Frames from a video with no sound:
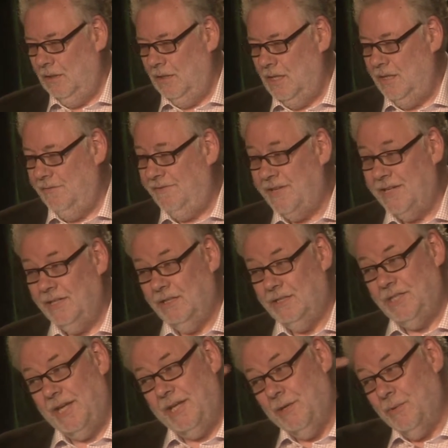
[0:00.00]
And the final
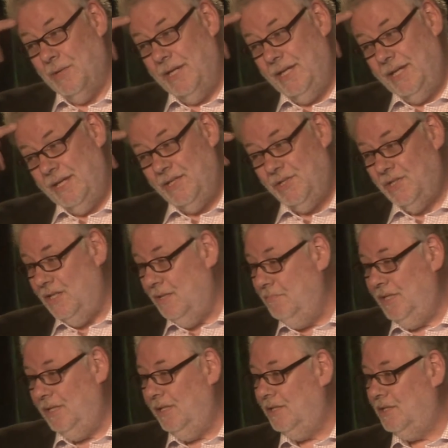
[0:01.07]
takeaway is the
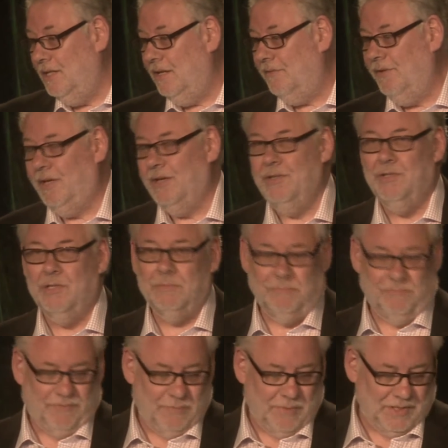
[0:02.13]
Middle East and Africa is
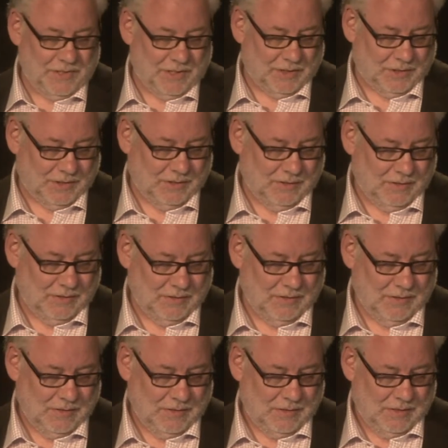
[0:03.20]
open for business.
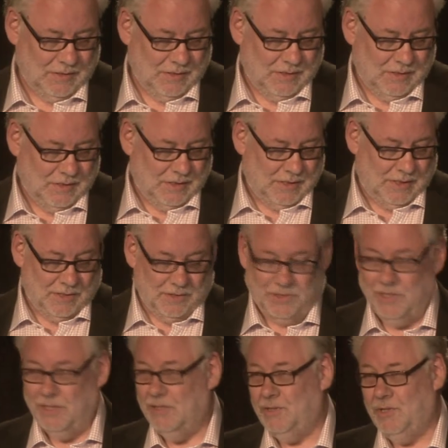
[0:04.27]
You know,
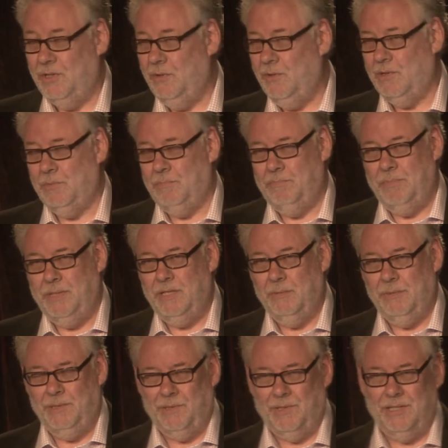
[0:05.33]
Charles Stewart's
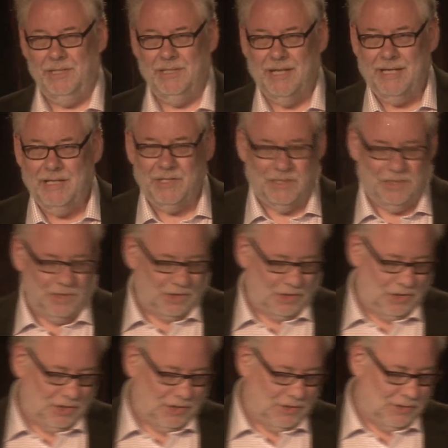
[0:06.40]
PwC data just
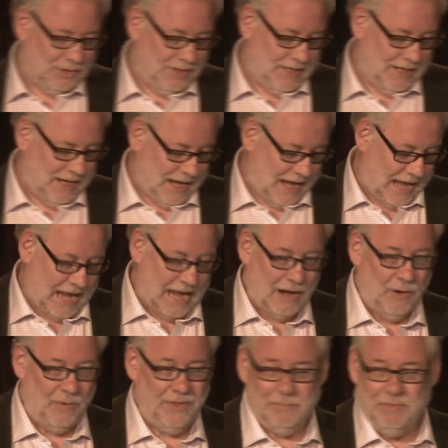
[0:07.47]
showed
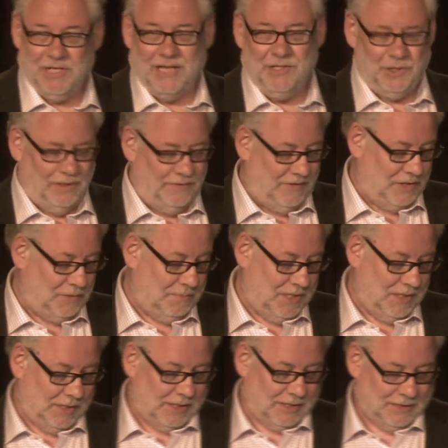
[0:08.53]
the potential of this
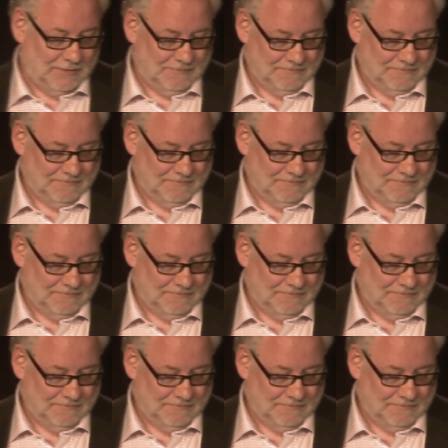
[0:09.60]
market.